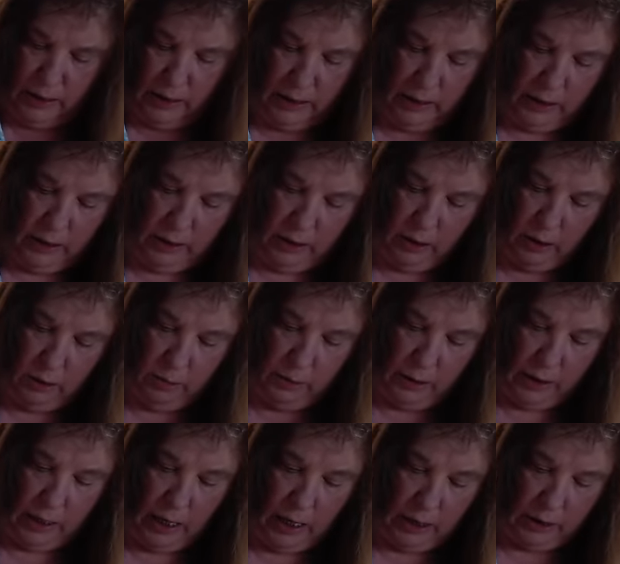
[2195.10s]
And oh my
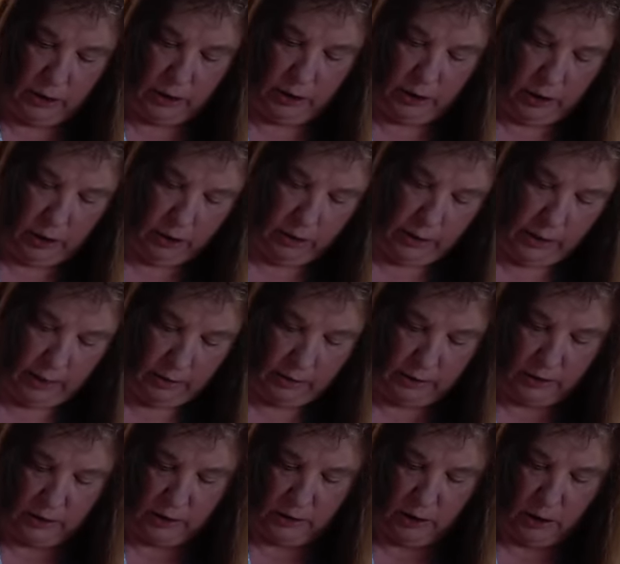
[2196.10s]
gosh, it turned out
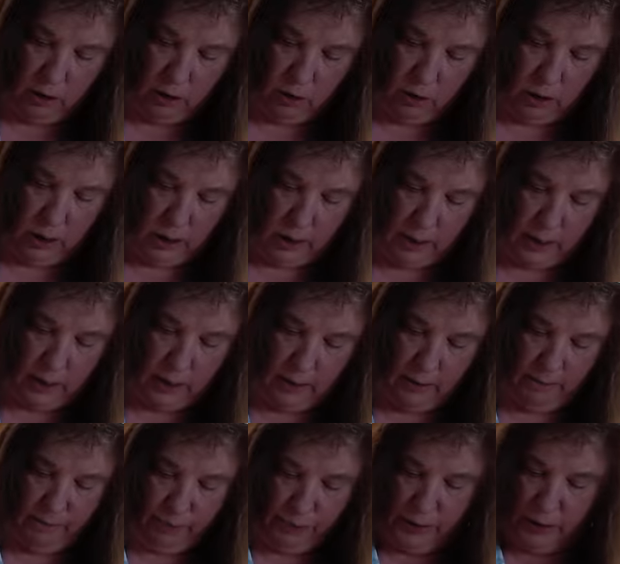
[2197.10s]
so good.
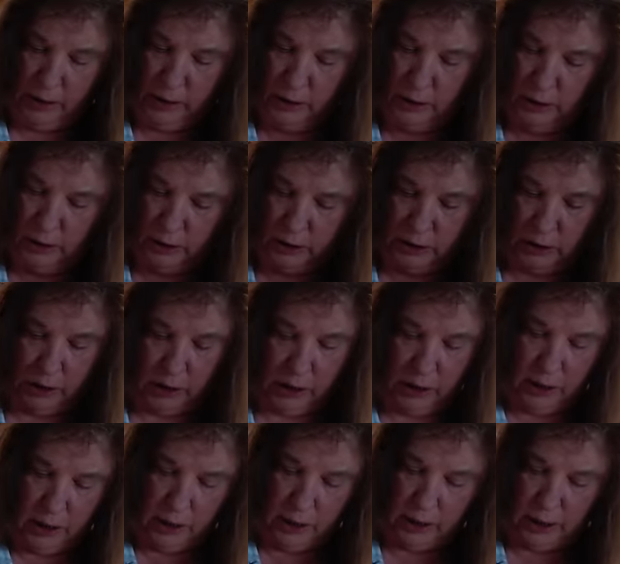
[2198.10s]
So you
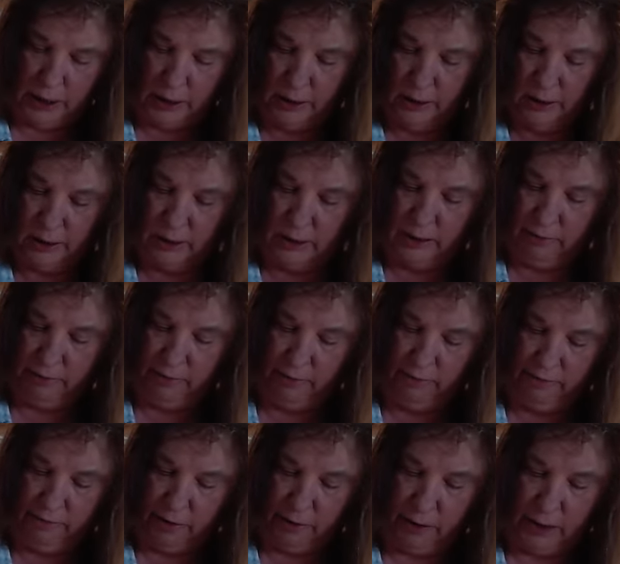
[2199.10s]
can use different
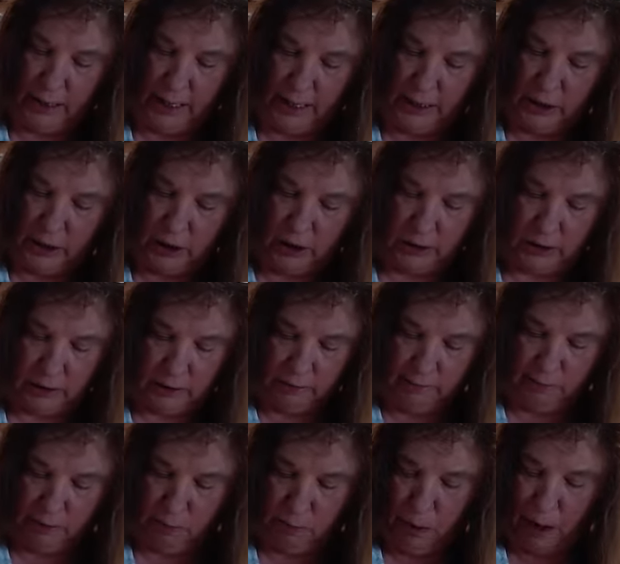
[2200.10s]
variations of
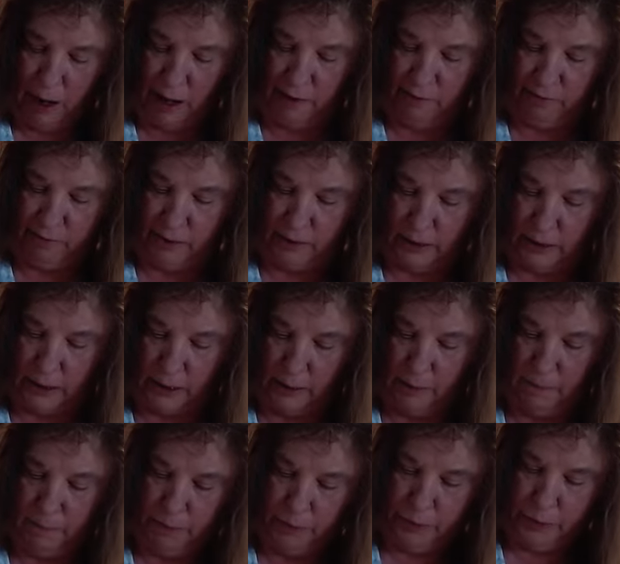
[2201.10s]
the pie filling,
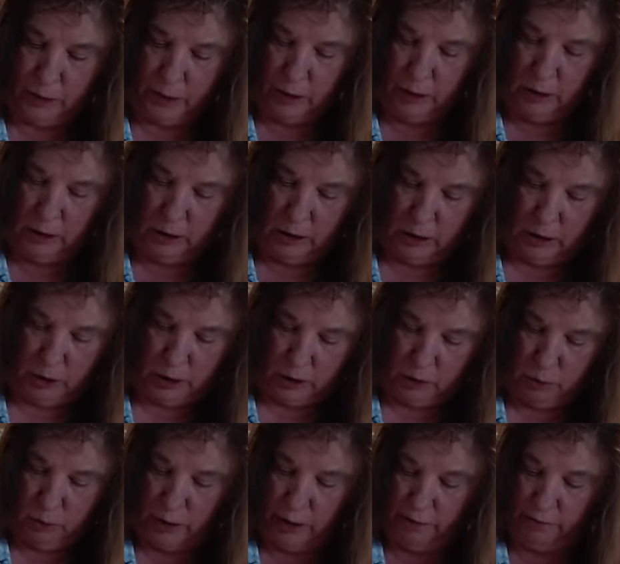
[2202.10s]
just
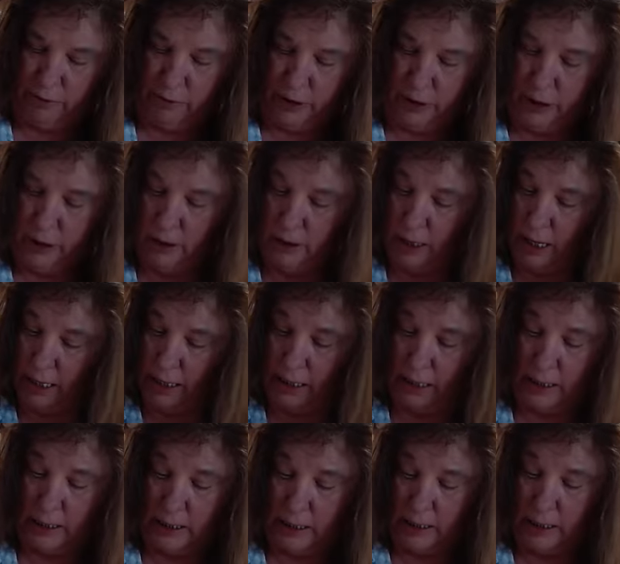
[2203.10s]
whatever to your
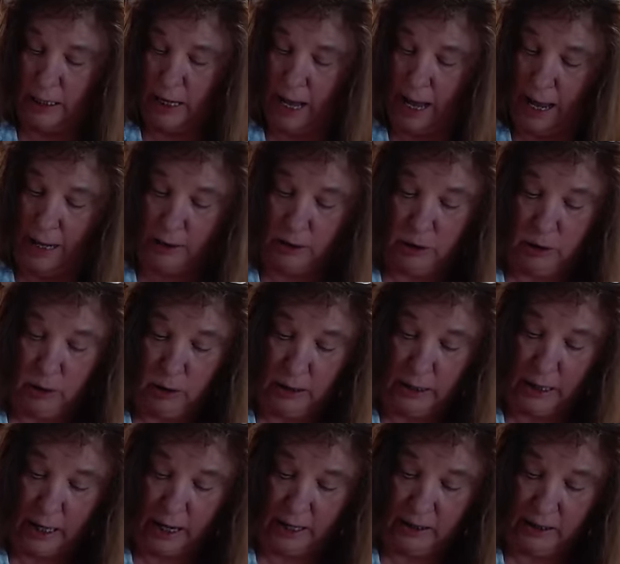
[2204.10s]
liking. And actually,
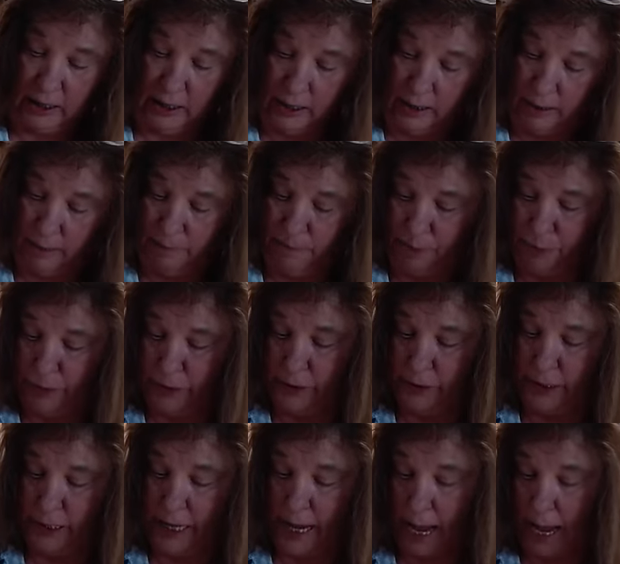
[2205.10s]
I think
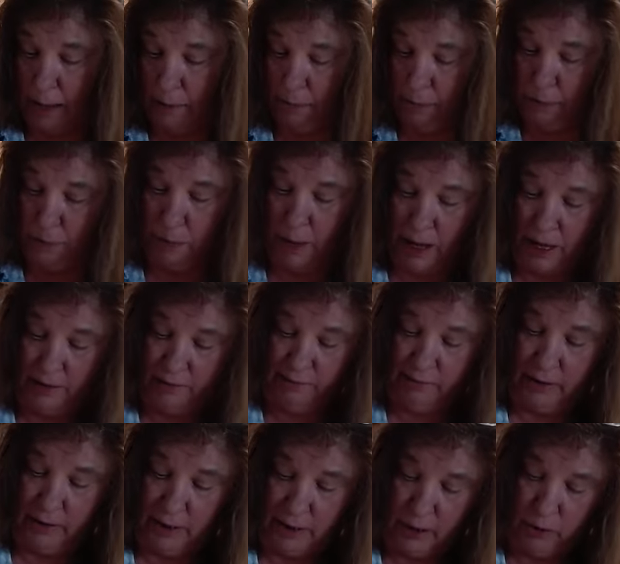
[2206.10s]
the apple pie
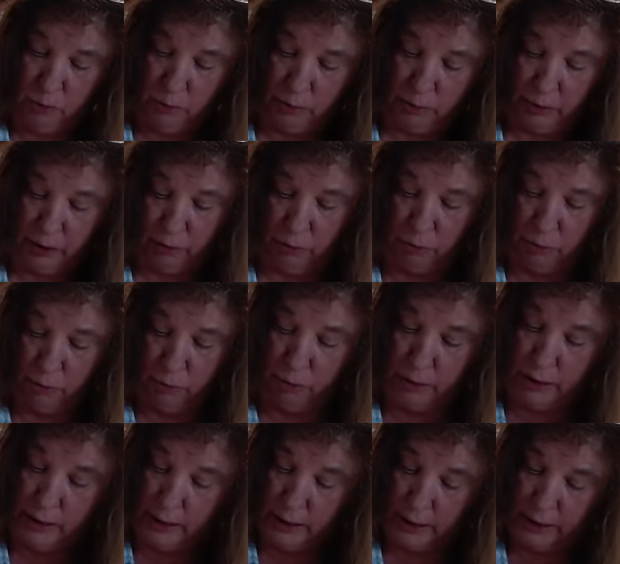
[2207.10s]
filling would be
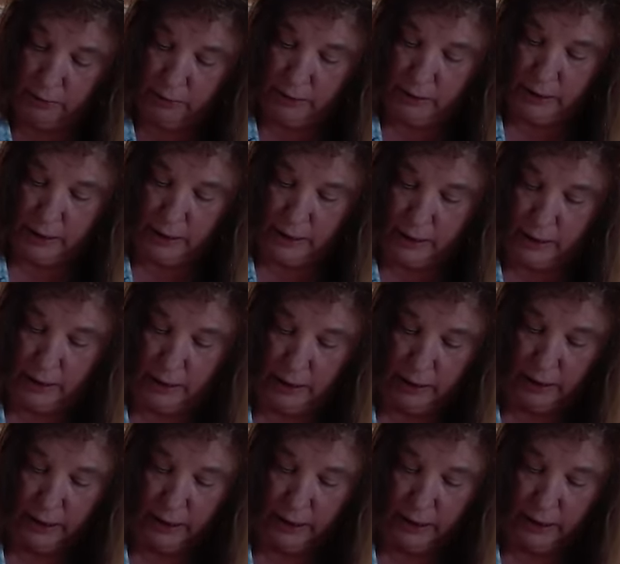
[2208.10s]
really, really good in